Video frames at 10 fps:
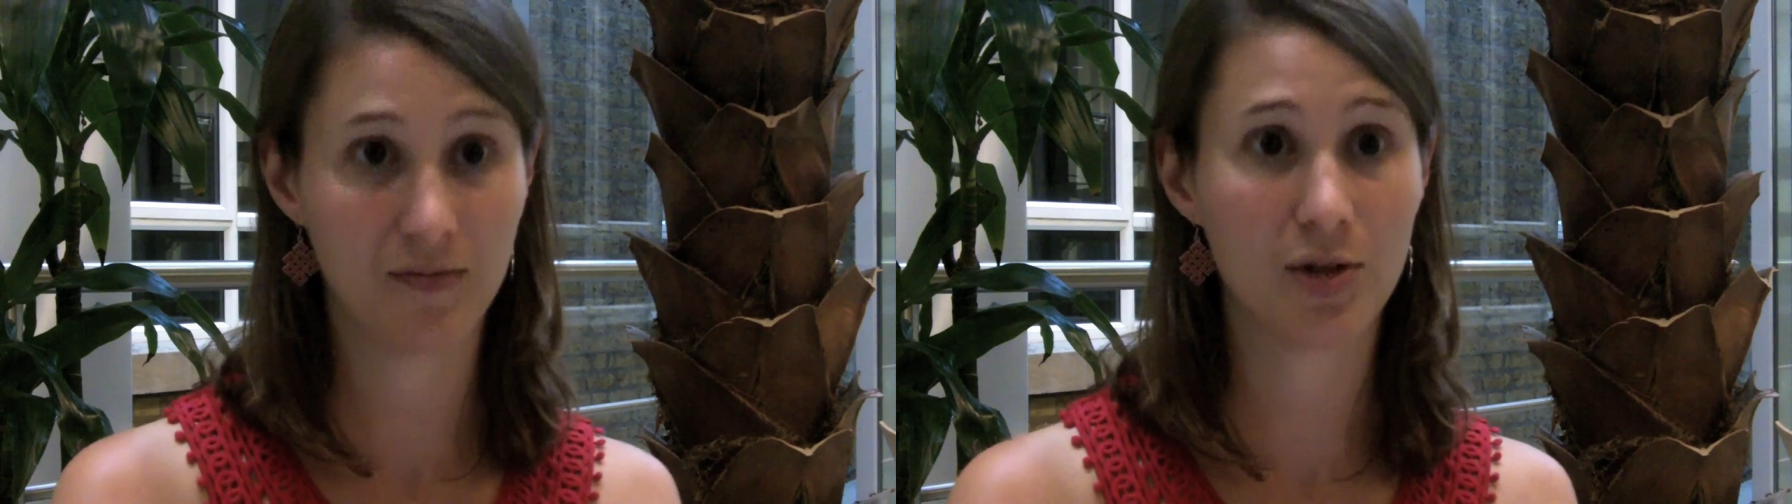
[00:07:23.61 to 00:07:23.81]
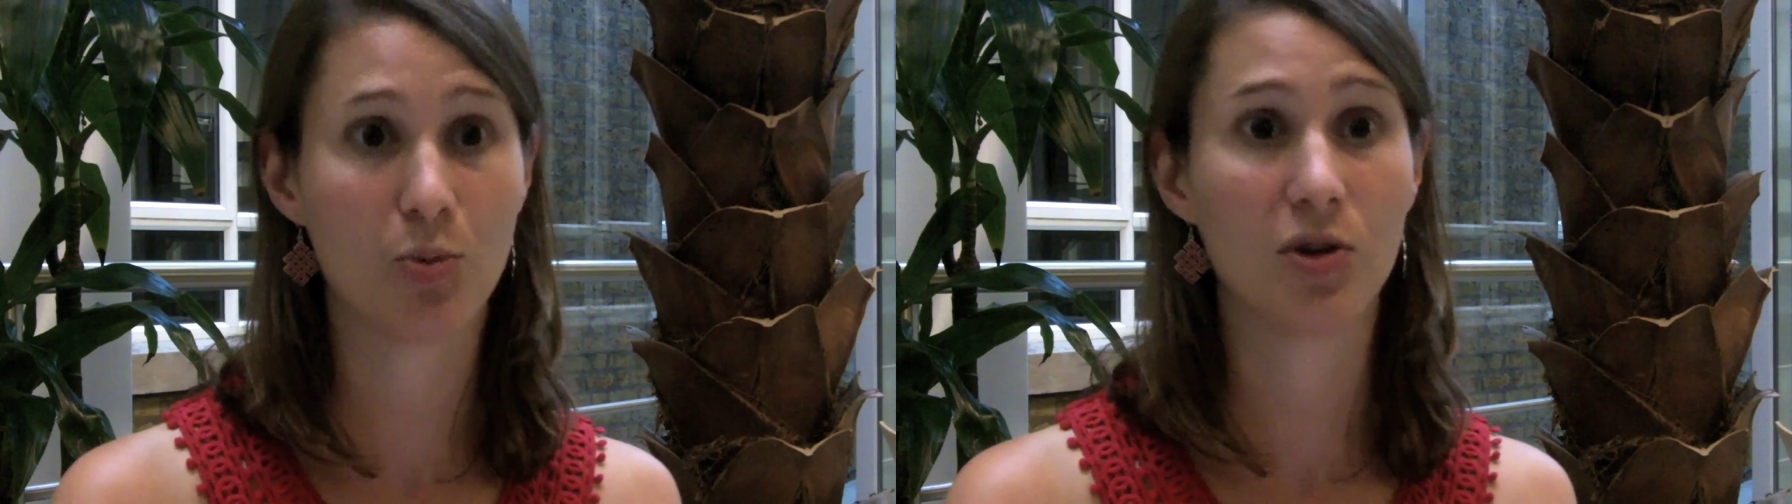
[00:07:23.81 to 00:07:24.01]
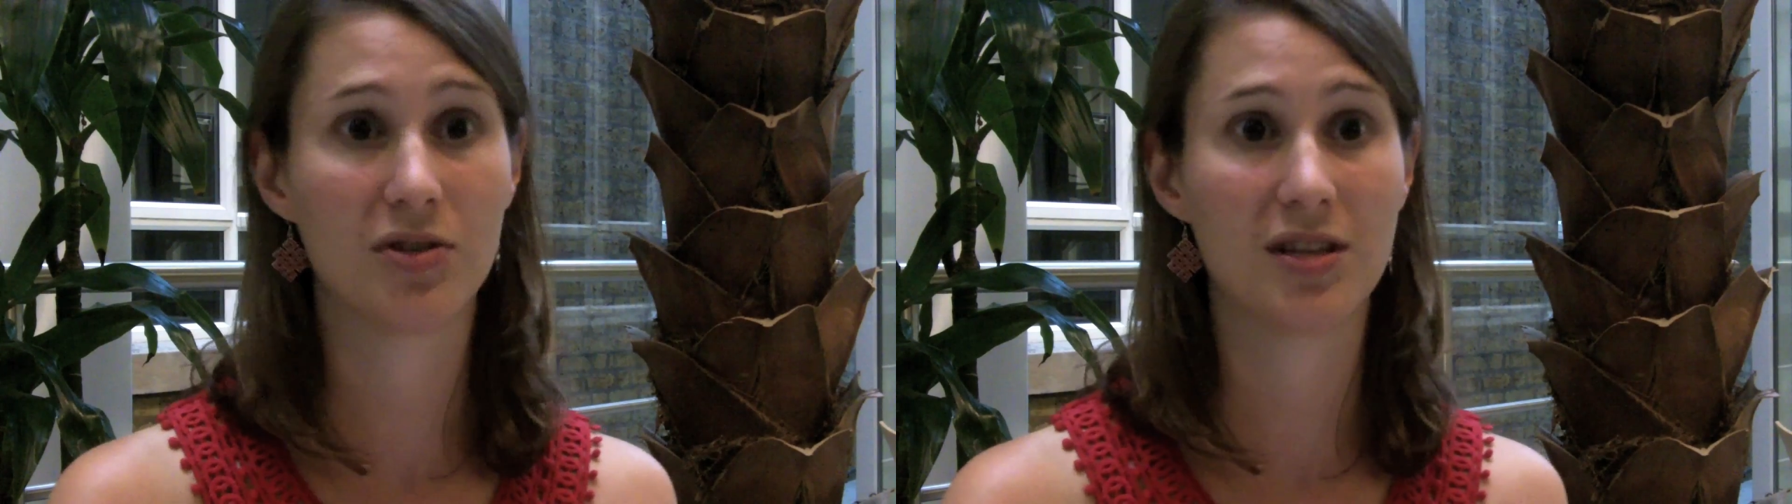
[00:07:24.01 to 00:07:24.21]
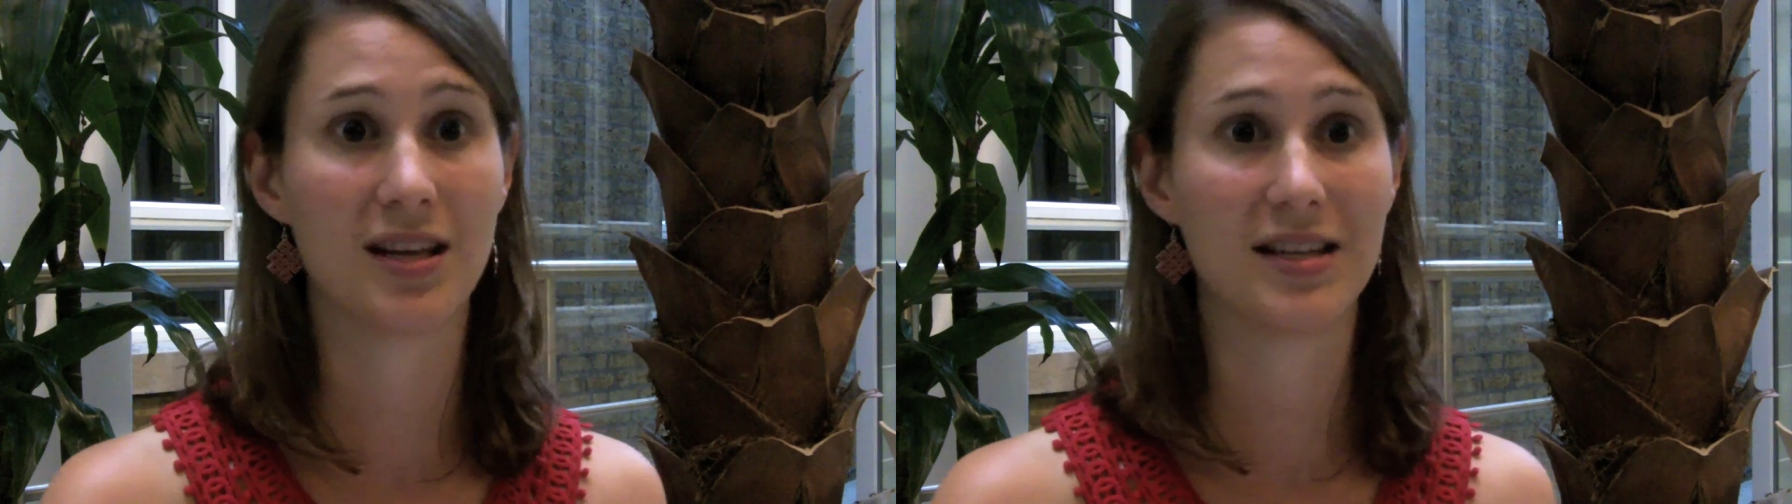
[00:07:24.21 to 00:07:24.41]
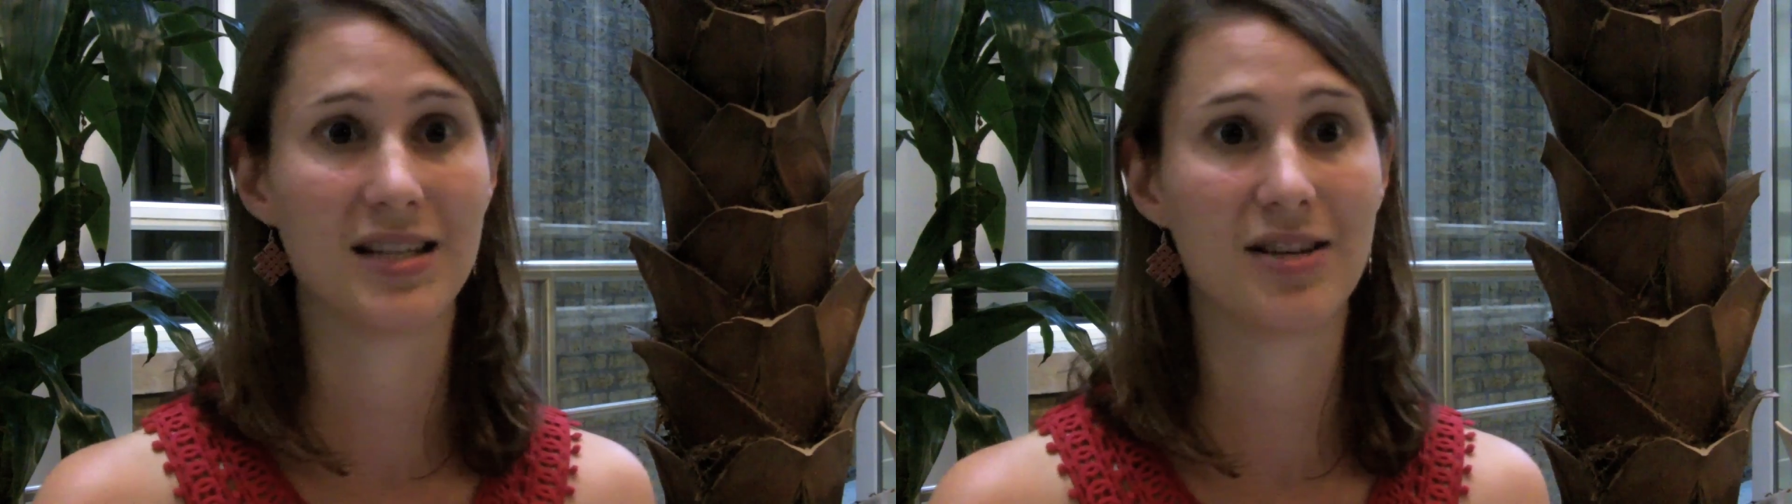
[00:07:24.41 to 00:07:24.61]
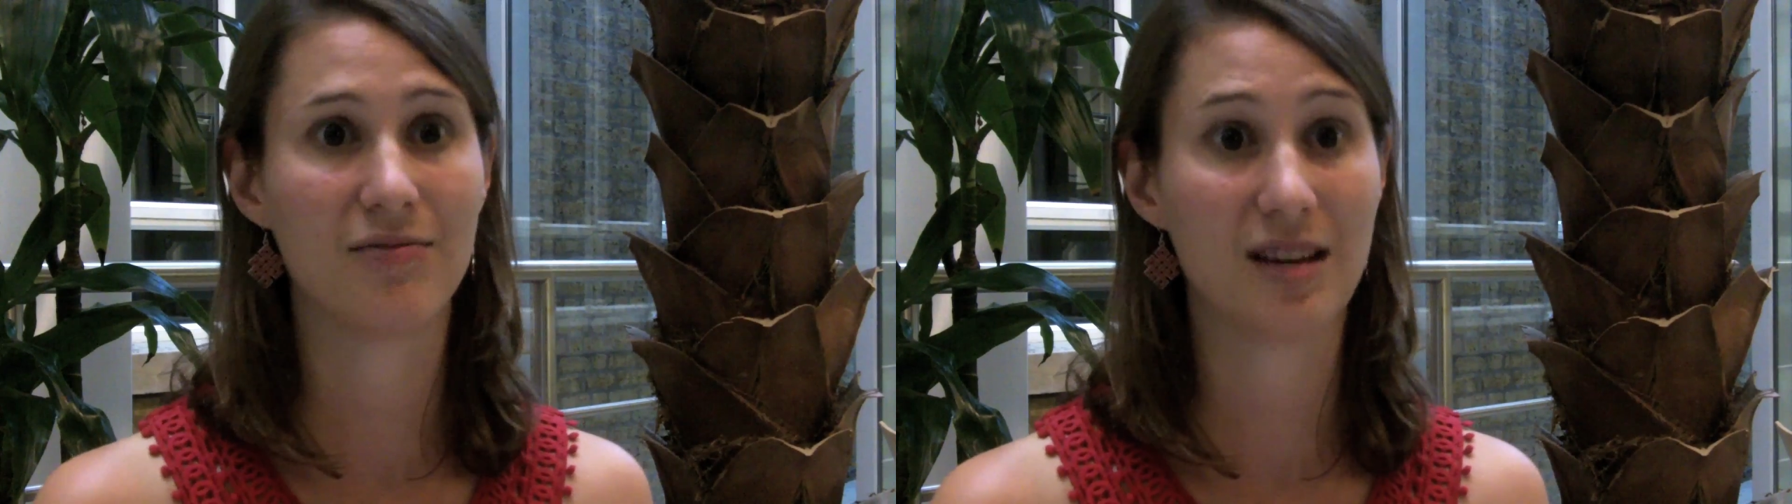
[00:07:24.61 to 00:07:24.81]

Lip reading: you want to indeed